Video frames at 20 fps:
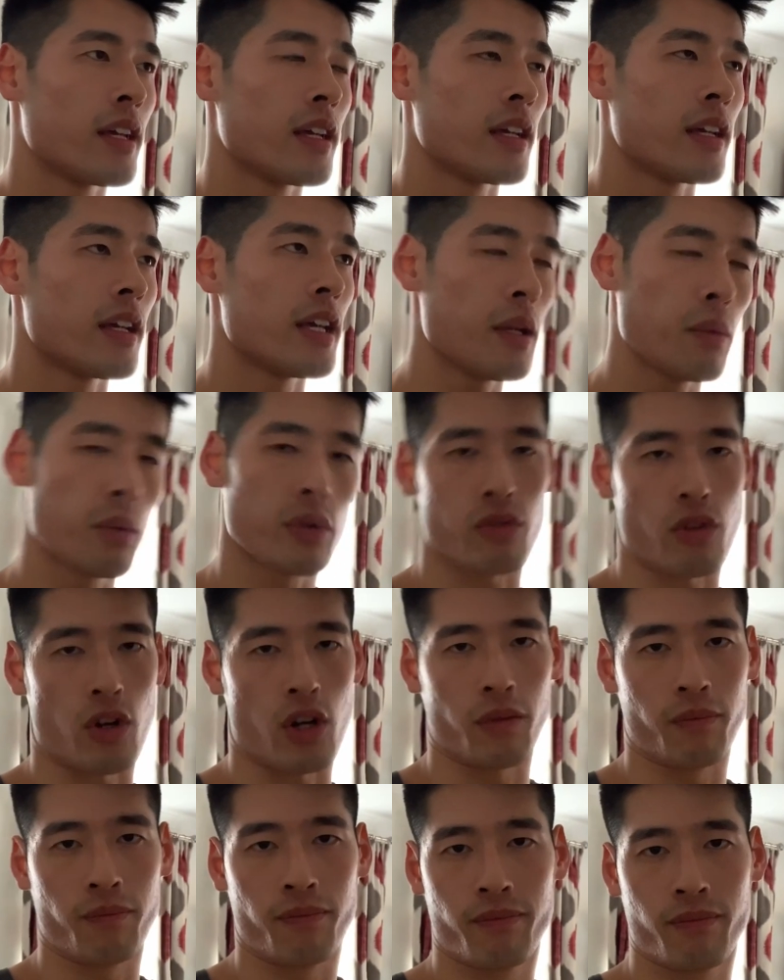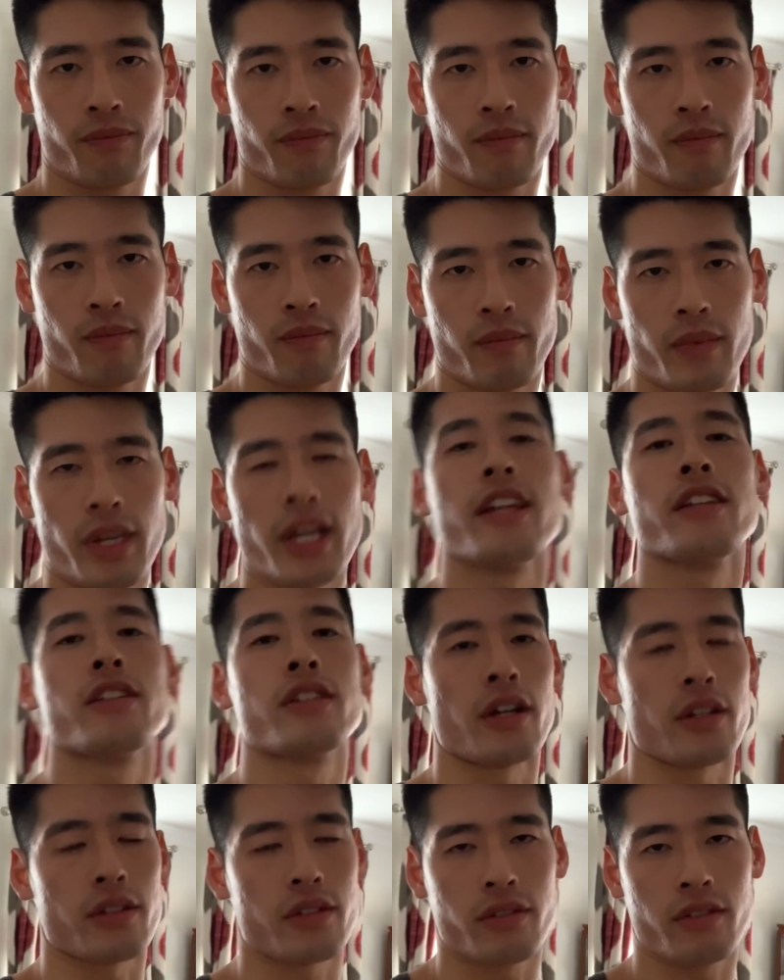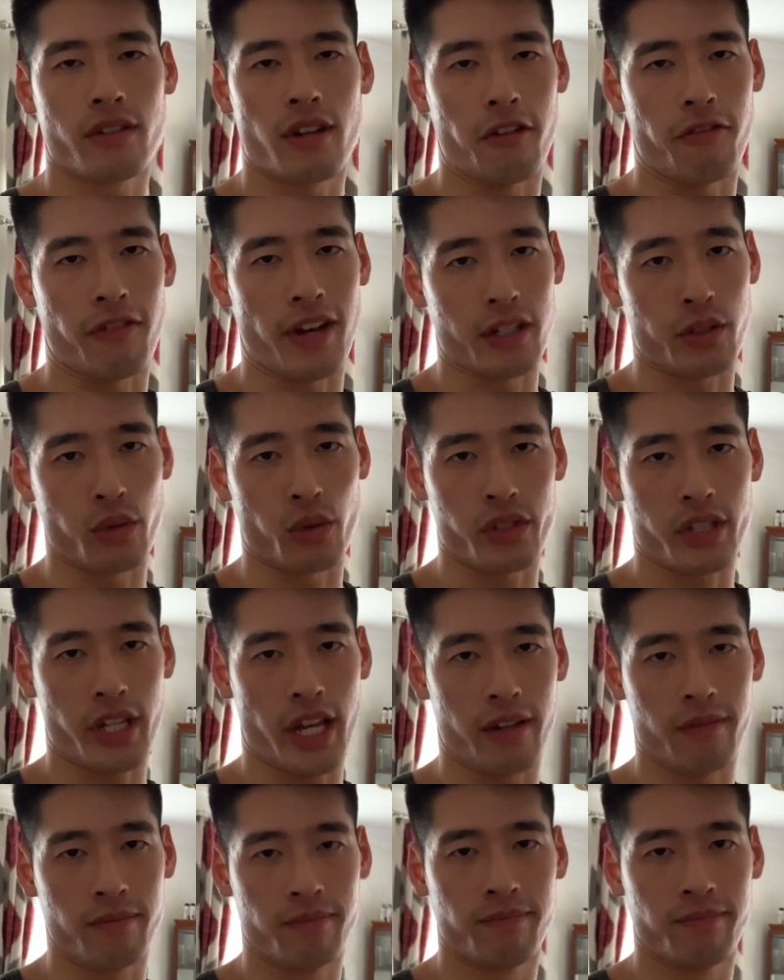He was wrong. It does affect your skin.